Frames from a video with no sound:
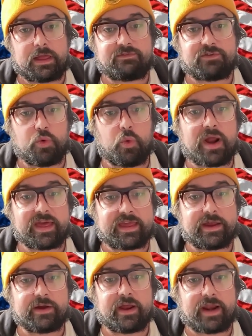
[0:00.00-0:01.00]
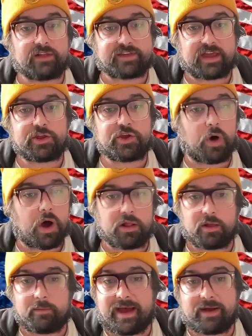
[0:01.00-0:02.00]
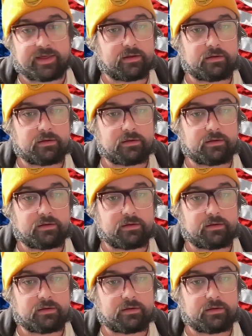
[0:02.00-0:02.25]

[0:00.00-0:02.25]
if you want to hear it, I'll tell you all about it.